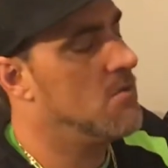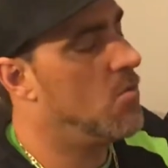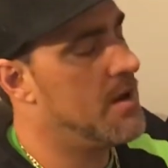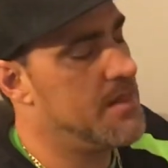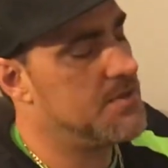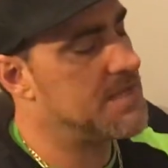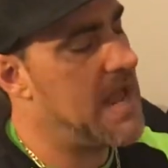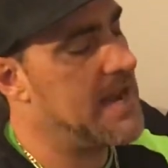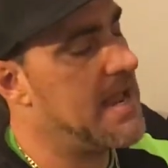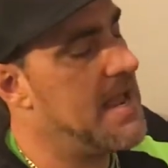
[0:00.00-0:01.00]
one of those
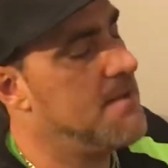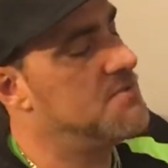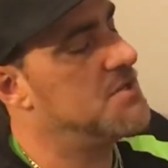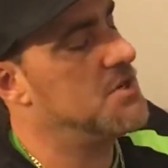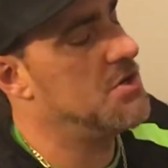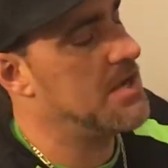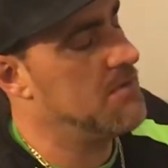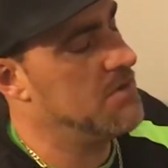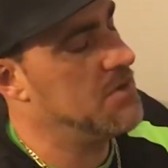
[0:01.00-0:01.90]
kind of games, you can